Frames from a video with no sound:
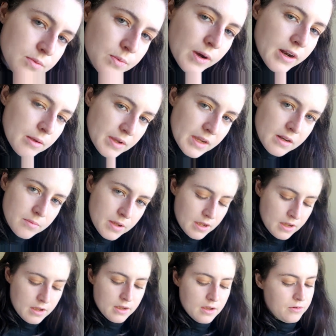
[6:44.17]
is what I mean
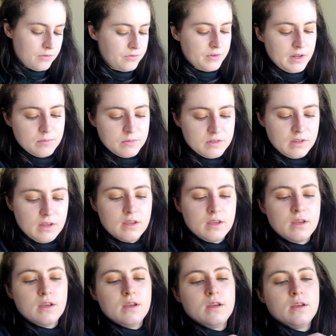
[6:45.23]
about flimsy.
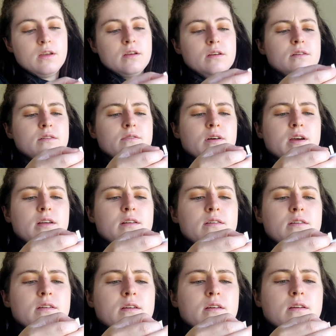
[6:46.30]
Right.
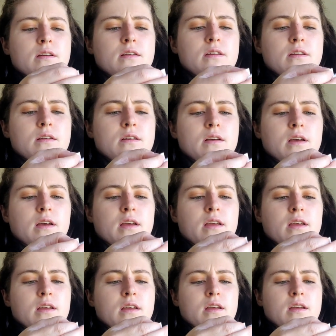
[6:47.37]

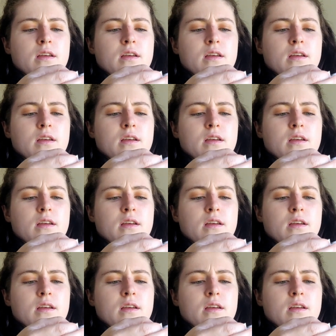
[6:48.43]
Okay.